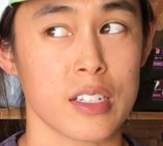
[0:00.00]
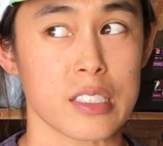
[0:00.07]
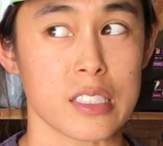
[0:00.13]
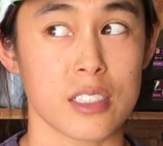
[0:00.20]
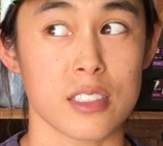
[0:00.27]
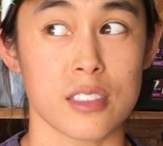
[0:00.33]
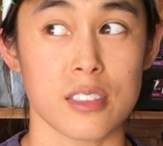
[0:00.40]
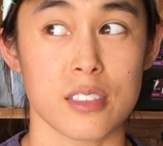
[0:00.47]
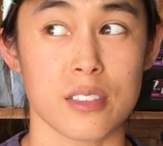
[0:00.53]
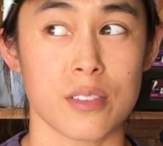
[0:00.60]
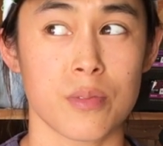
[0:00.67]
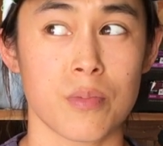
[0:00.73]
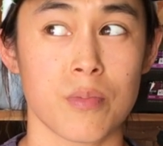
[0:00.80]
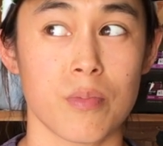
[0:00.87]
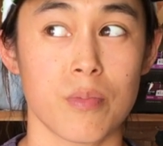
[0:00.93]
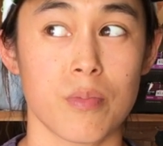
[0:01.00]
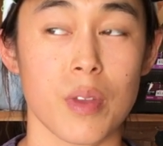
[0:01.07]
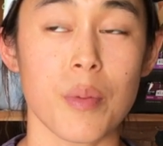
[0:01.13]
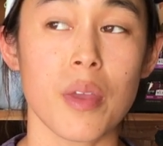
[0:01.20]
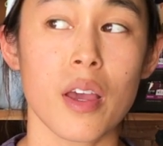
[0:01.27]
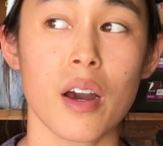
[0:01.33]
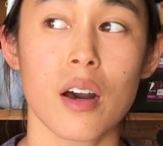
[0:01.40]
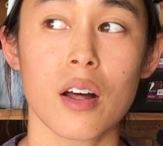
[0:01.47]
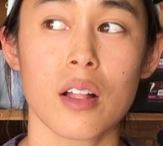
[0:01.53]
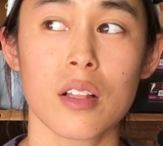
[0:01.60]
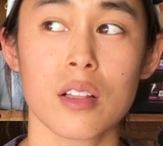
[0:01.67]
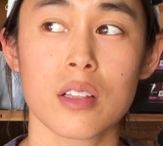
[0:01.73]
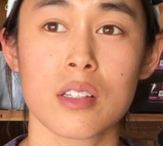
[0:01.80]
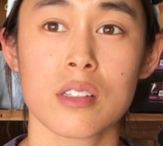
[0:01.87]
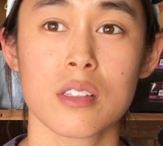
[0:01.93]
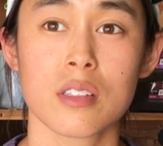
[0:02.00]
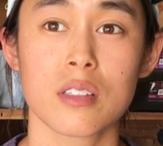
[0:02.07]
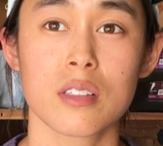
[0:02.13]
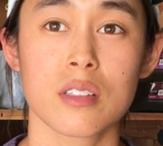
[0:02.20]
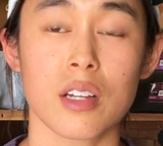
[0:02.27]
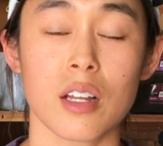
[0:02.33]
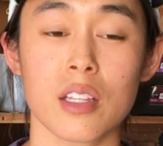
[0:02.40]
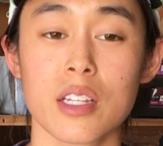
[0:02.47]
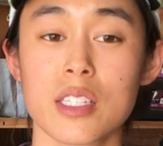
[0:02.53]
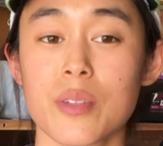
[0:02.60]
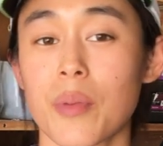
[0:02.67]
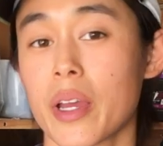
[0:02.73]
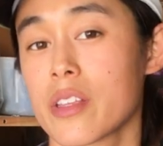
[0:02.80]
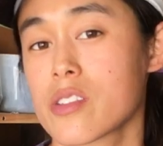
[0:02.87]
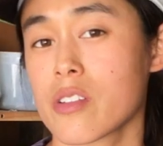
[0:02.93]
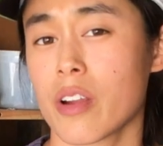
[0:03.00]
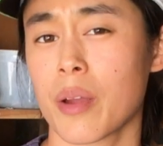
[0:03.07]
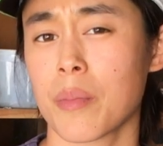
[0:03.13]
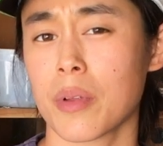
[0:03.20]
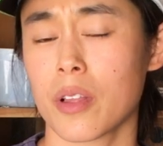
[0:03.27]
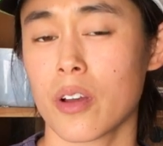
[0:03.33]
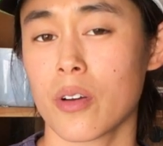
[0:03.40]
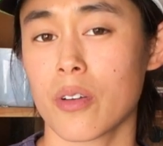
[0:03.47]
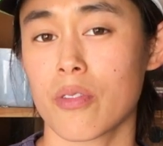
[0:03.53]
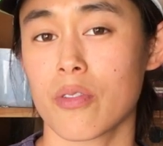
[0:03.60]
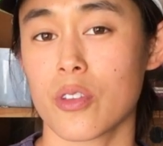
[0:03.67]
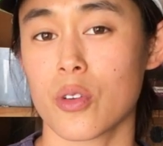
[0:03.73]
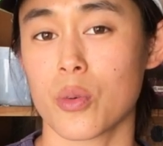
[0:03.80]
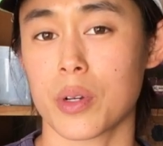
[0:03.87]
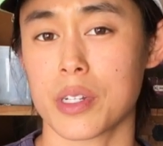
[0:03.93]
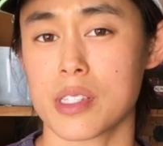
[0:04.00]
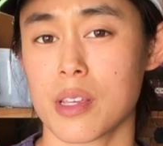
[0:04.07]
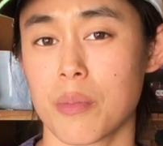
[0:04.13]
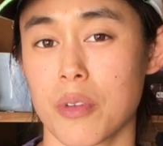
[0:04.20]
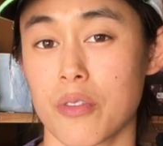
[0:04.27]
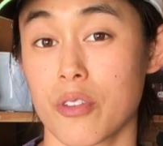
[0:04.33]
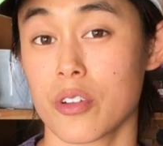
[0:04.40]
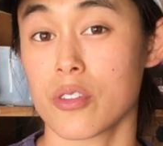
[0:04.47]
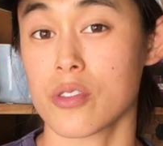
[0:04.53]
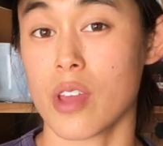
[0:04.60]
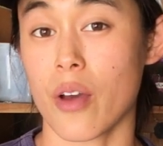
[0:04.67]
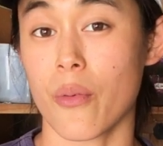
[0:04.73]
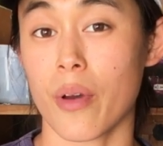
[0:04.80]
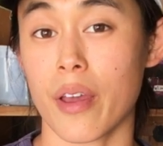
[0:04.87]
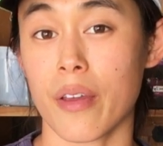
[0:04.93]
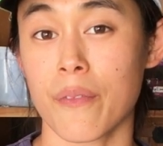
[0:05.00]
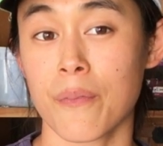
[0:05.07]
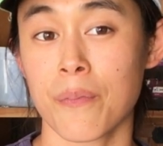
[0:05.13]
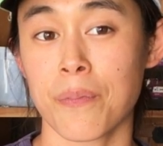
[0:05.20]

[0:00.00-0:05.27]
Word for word: Uh, maybe I'll I'll link to my Instagram below if you want to send me photos that way.